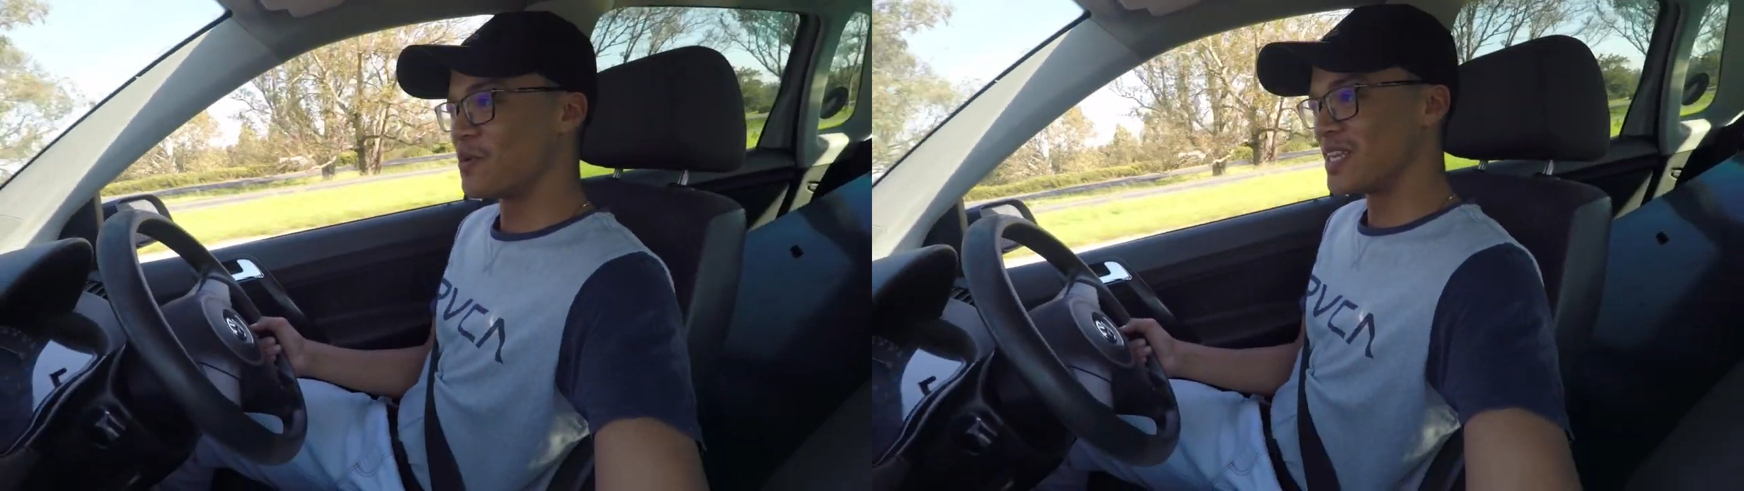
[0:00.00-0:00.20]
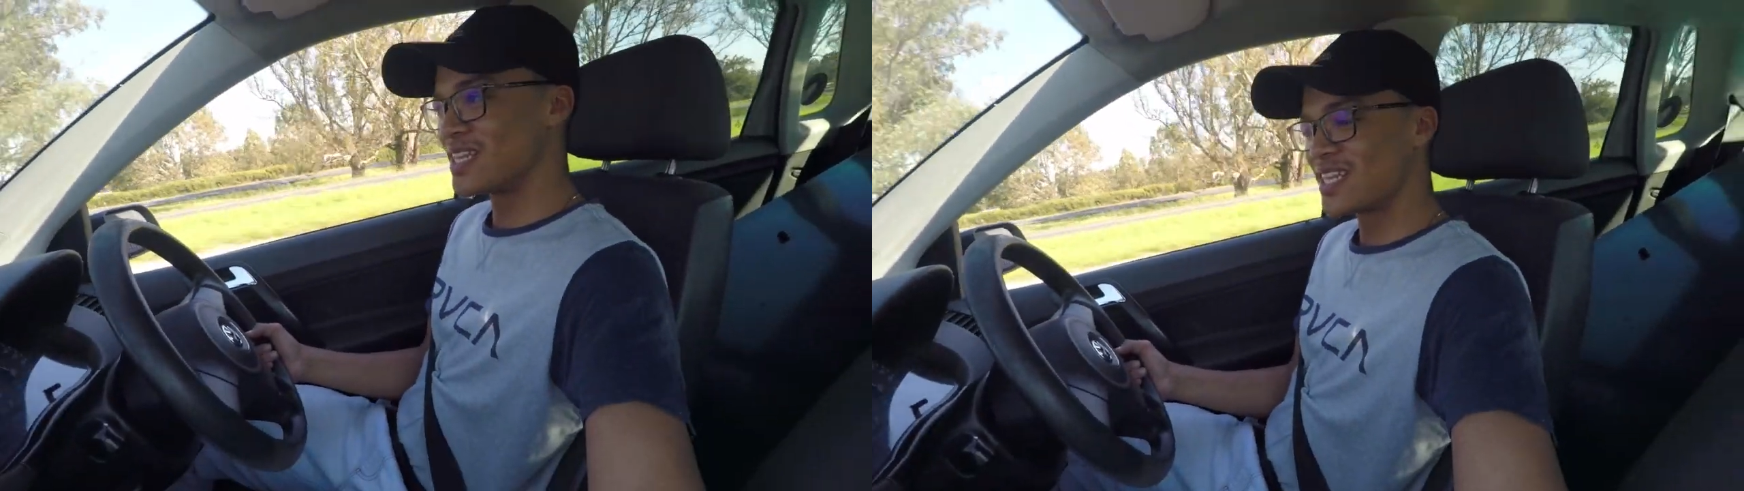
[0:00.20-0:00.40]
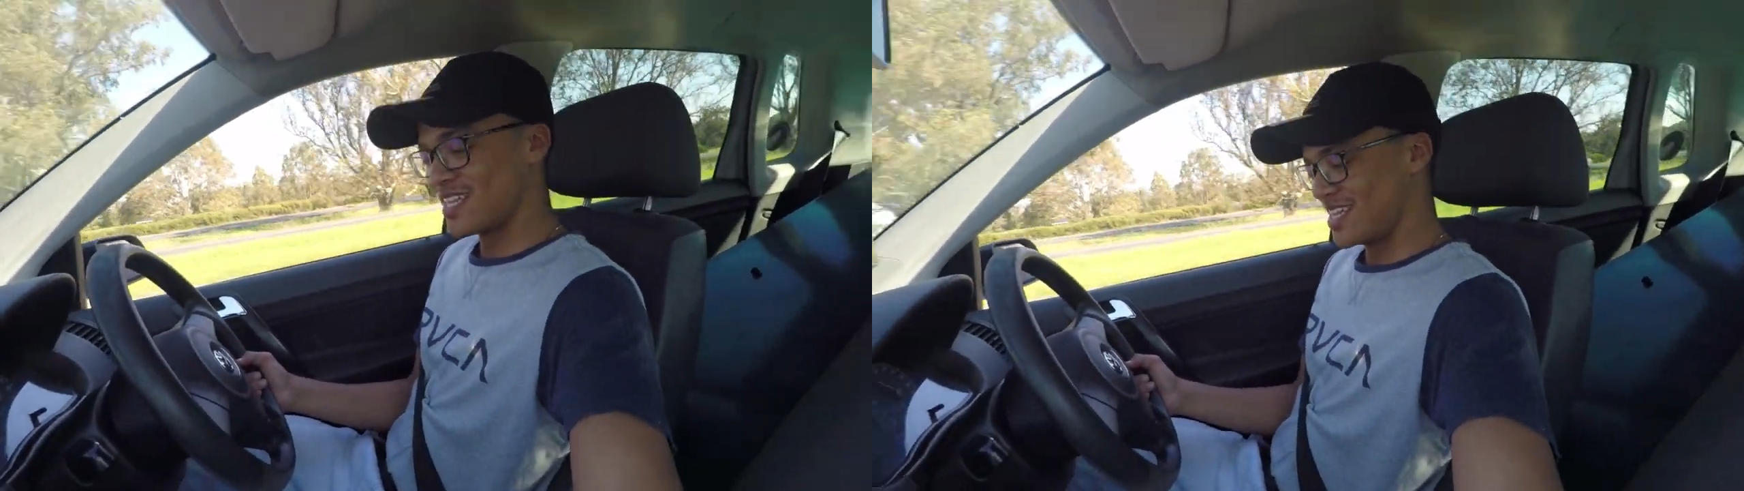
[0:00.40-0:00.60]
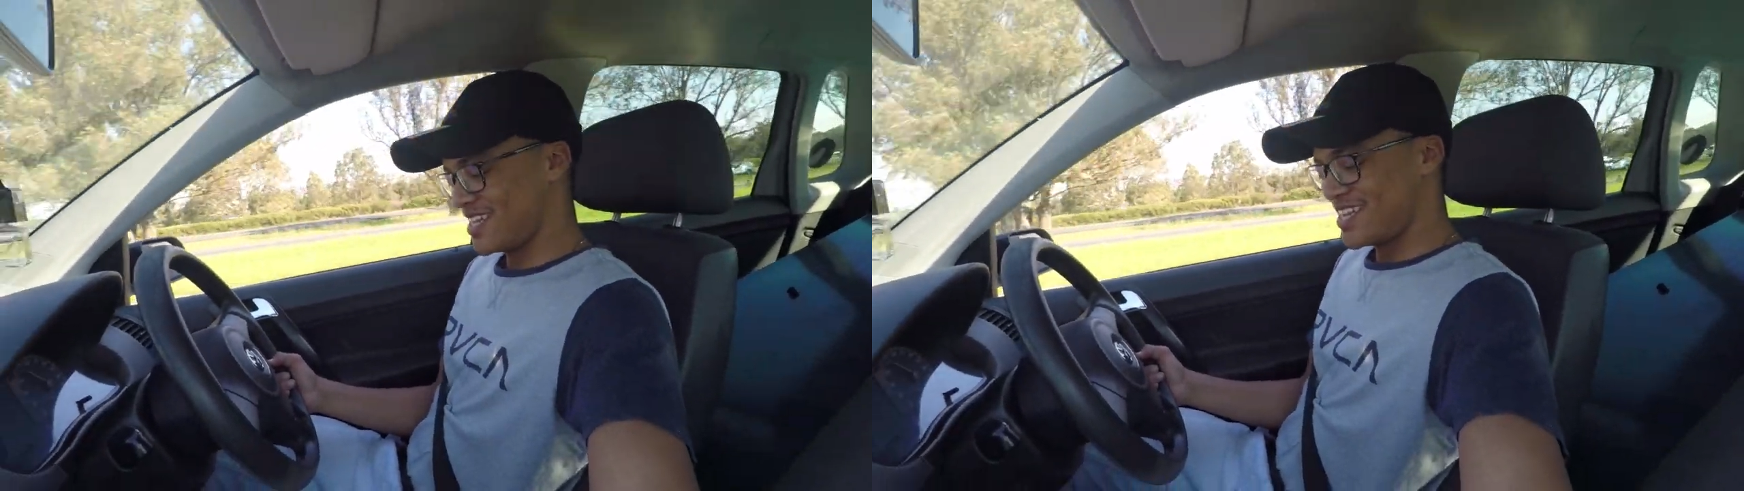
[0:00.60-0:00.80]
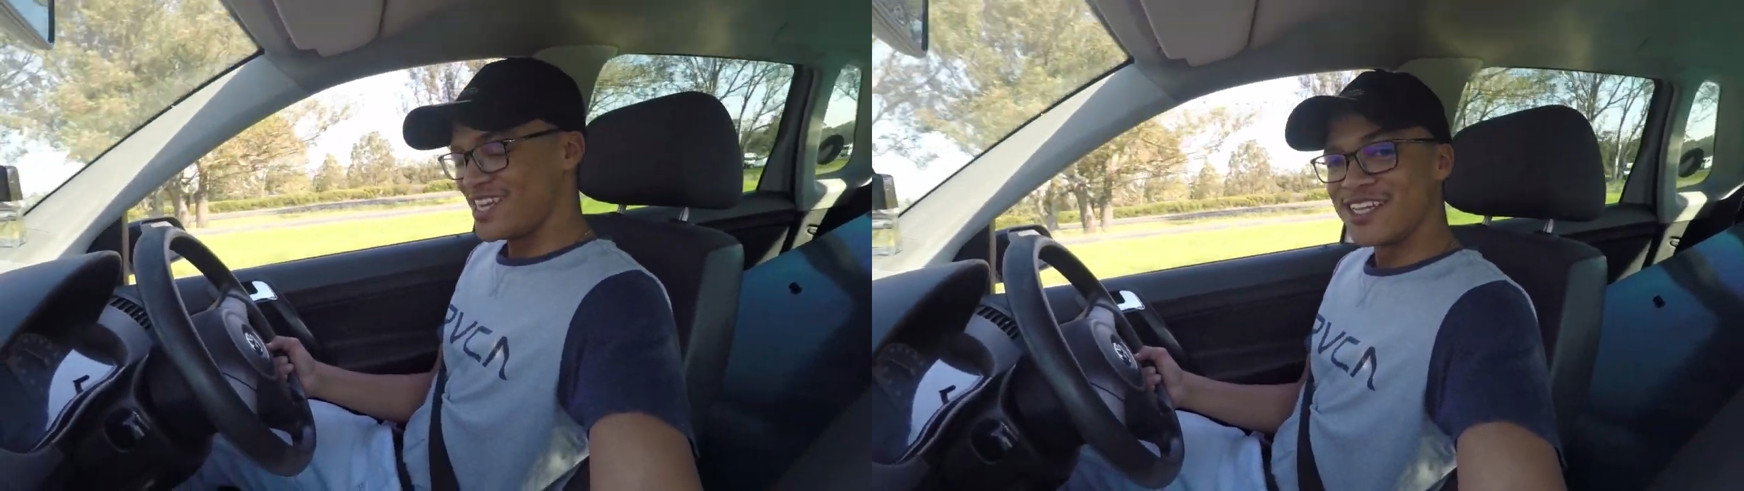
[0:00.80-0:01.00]
wheel
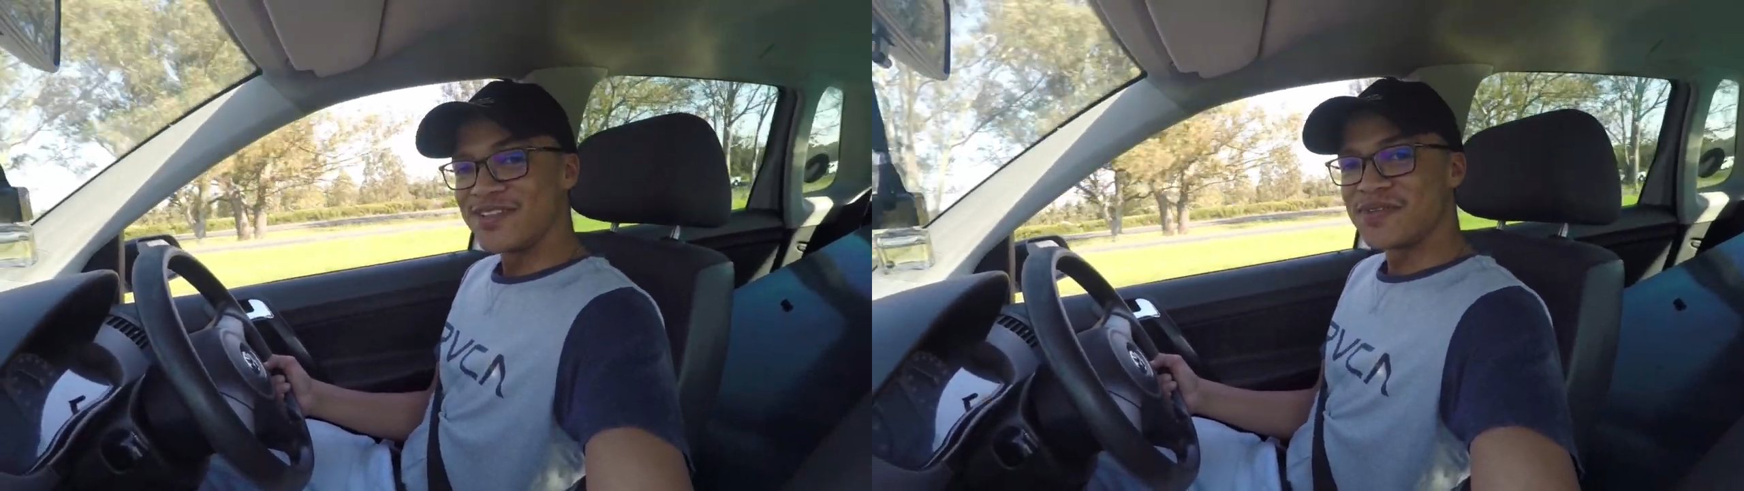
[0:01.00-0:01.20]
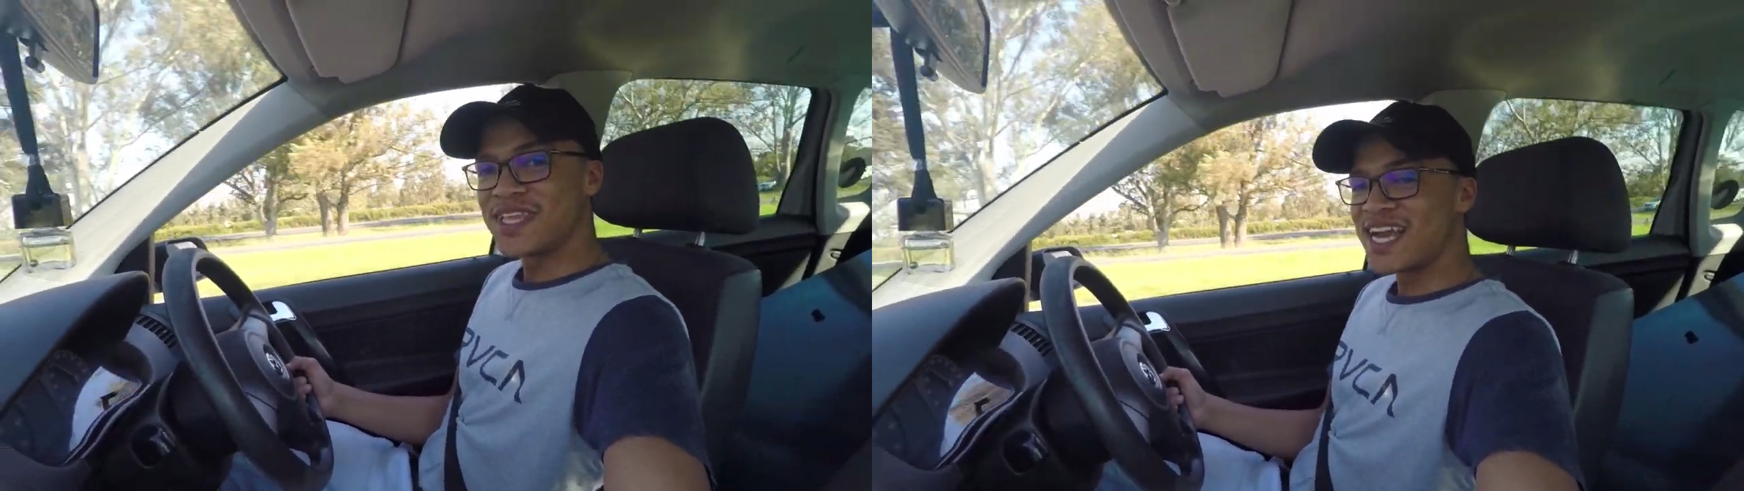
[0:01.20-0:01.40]
to